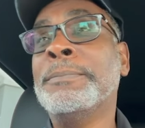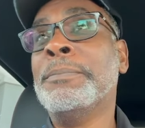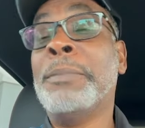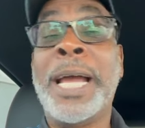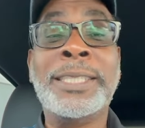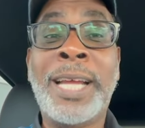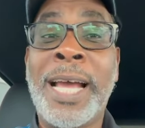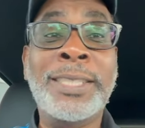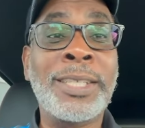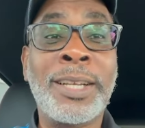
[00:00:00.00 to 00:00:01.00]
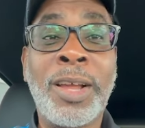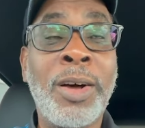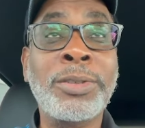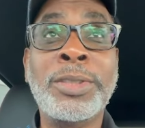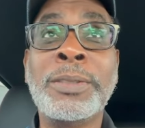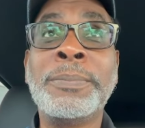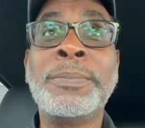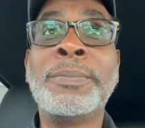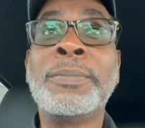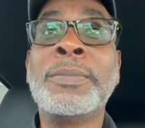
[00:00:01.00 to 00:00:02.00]
Mike Tyson lost
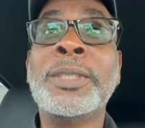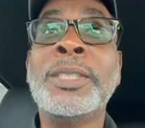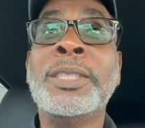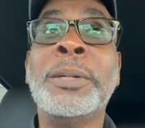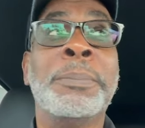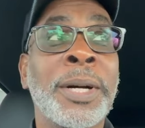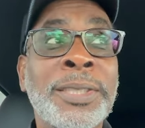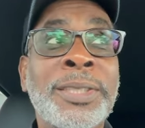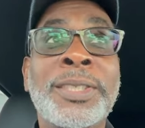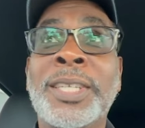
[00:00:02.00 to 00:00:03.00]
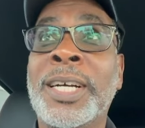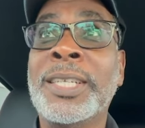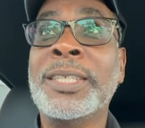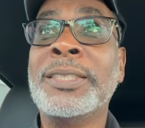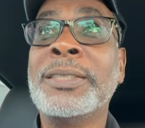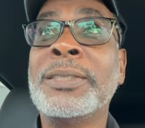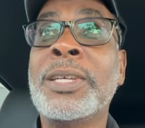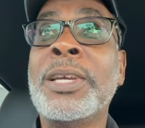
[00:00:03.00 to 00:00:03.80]
to Buster Douglas.